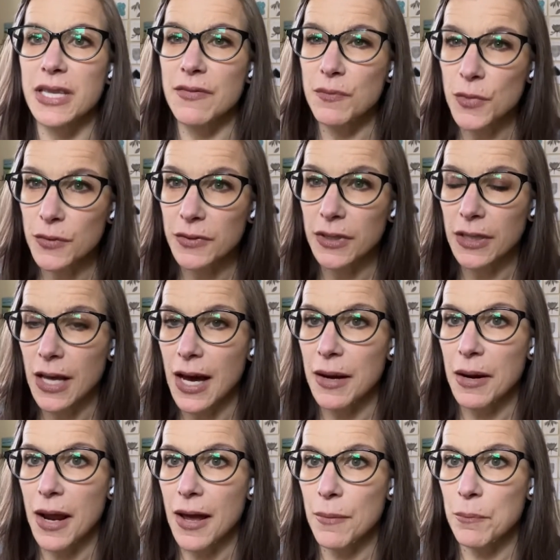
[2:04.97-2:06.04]
They've moved a
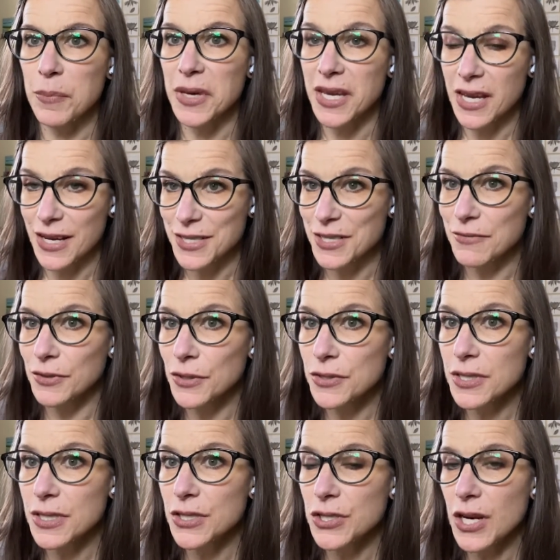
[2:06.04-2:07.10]
lot because of
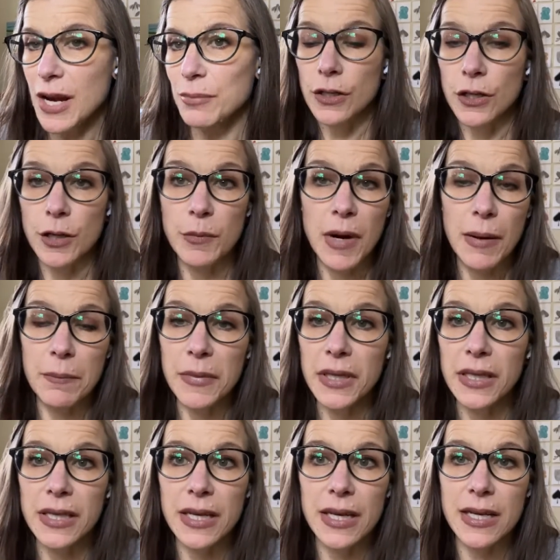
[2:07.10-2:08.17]
Lucy's job. Her mom,
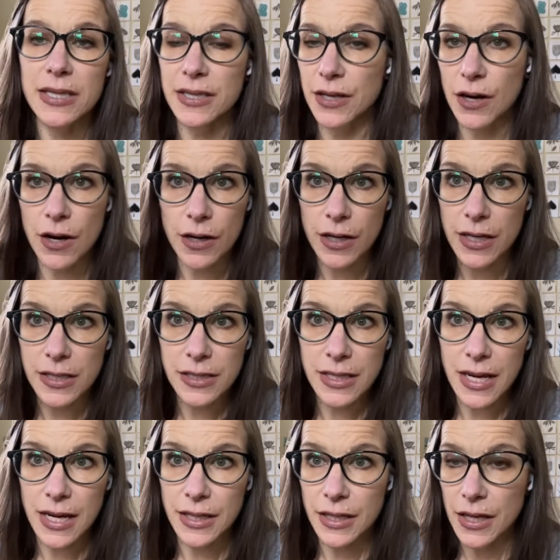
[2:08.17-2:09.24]
Millie, is an artist
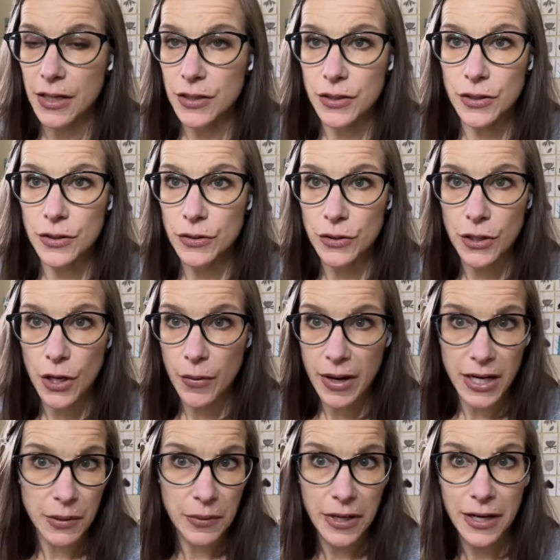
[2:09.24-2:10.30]
and can go
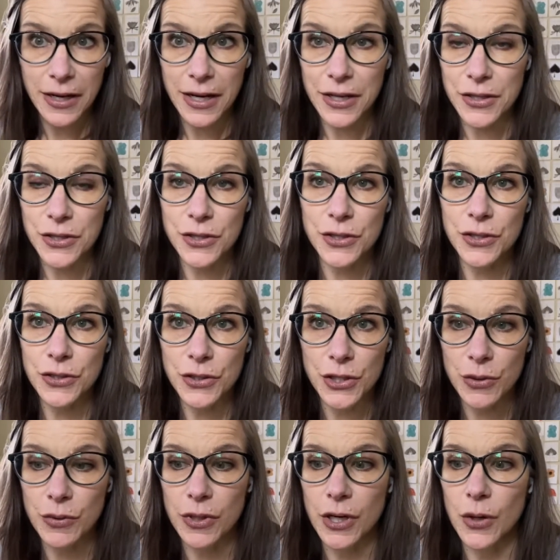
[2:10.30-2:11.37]
anywhere and
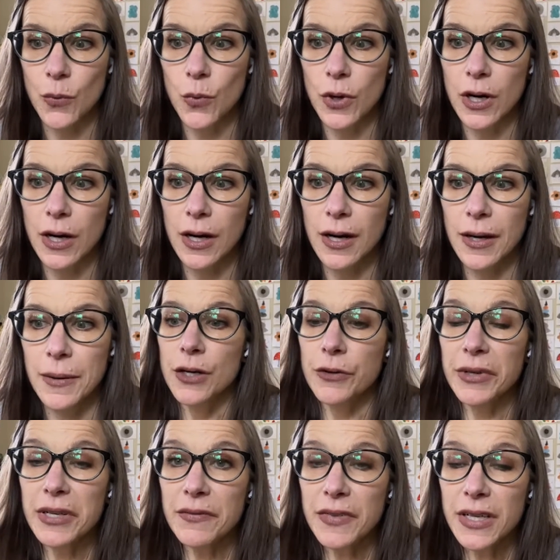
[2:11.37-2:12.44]
do her work.
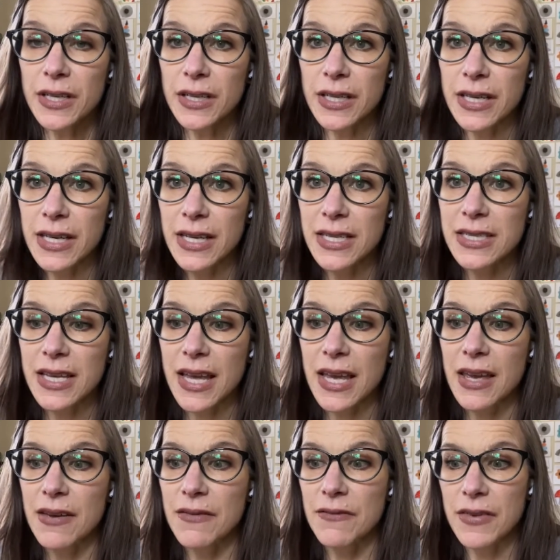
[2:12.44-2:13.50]
Greenville is
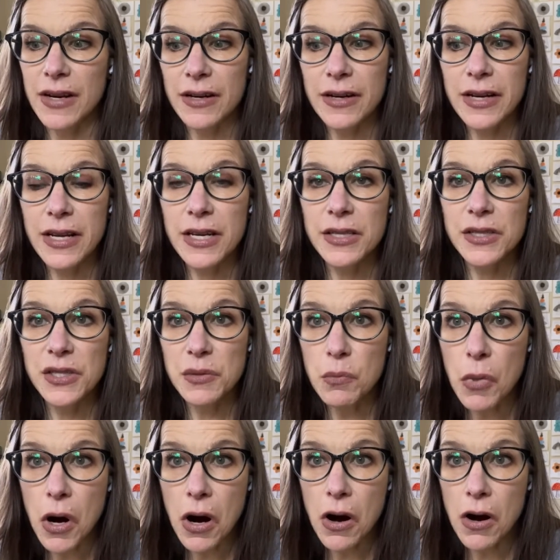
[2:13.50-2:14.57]
a very
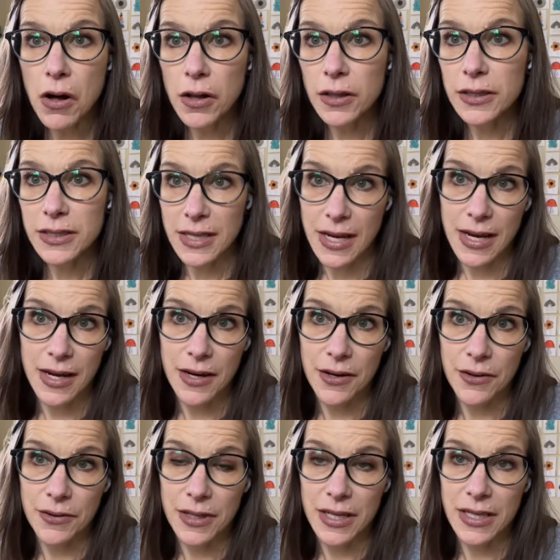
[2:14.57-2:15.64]
small
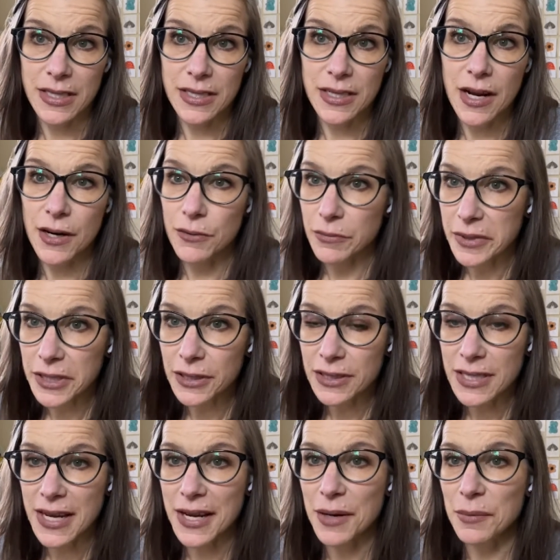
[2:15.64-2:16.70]
town. It's not a real
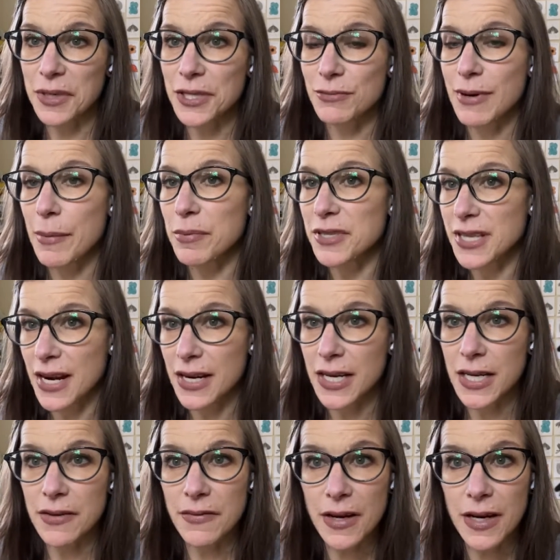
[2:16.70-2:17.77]
town, but it's
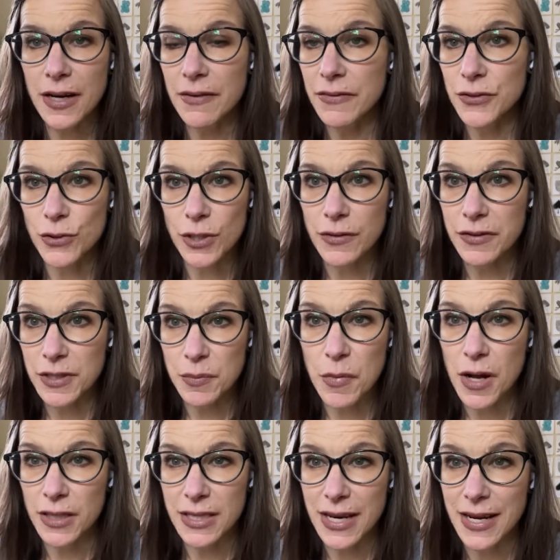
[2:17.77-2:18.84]
representative of sort of
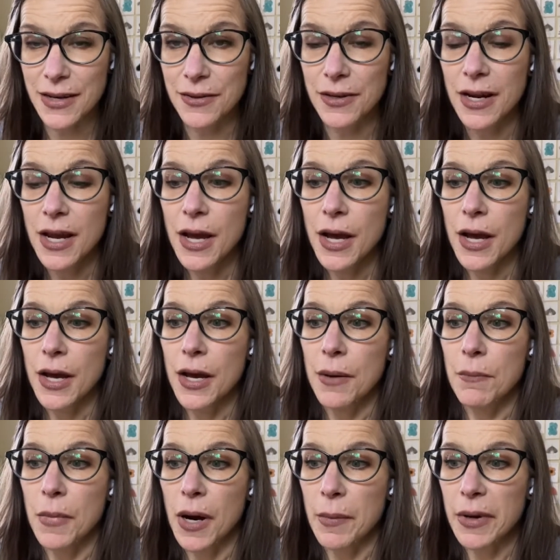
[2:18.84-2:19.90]
small town
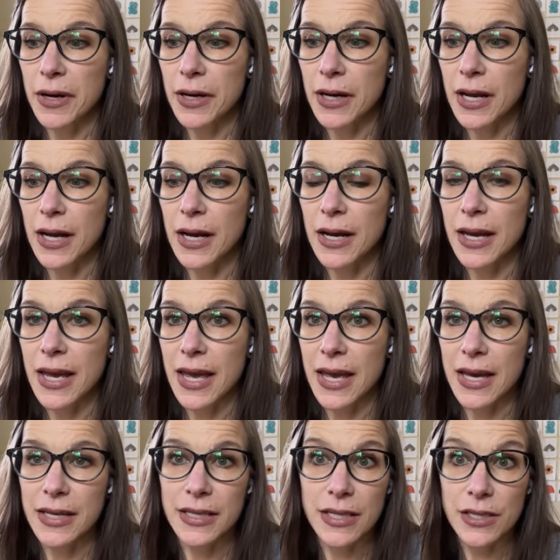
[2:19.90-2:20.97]
America.
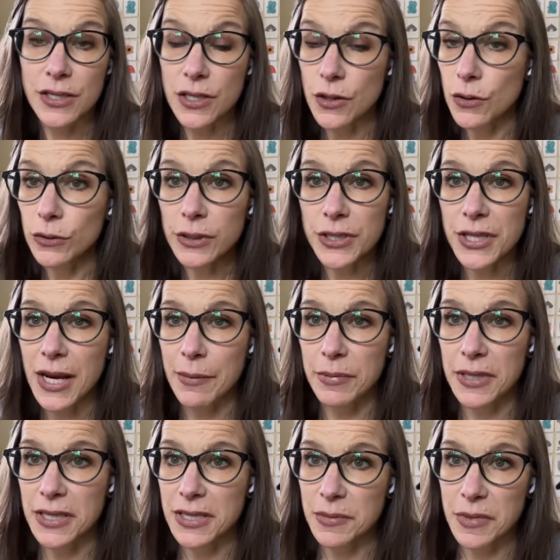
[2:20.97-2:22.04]
Anne is the only
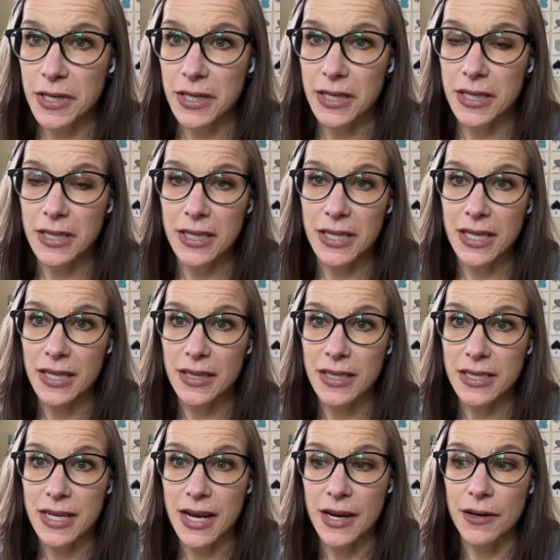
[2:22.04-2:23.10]
Japanese American in the
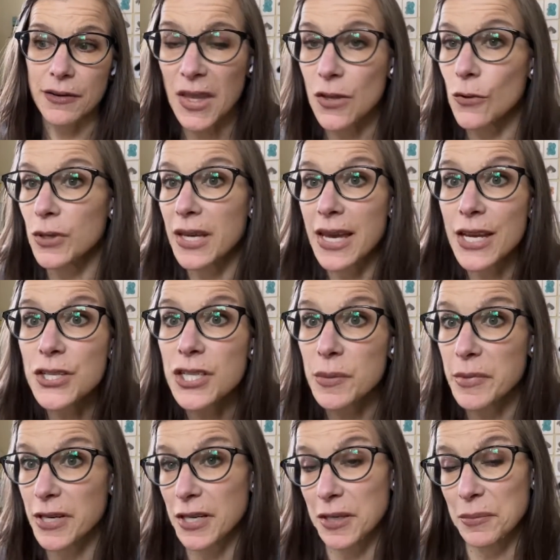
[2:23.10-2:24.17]
town, the only Asian
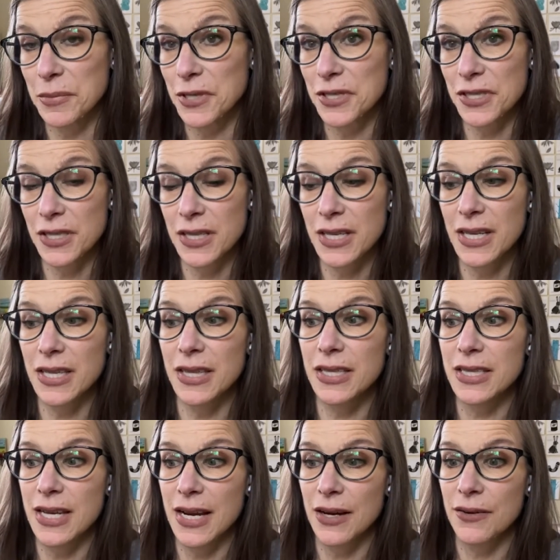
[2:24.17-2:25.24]
American person in the
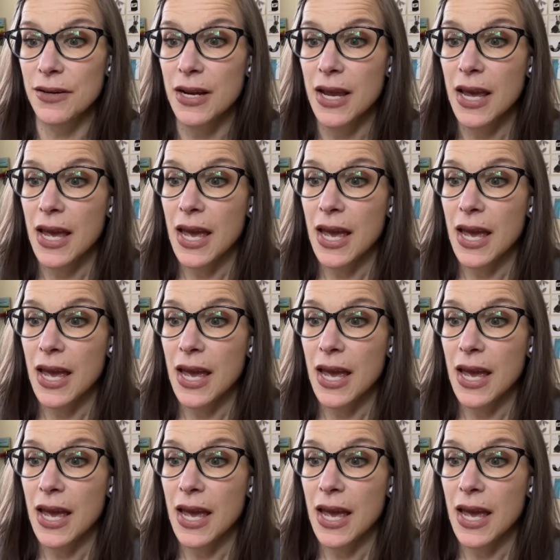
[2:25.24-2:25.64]
town.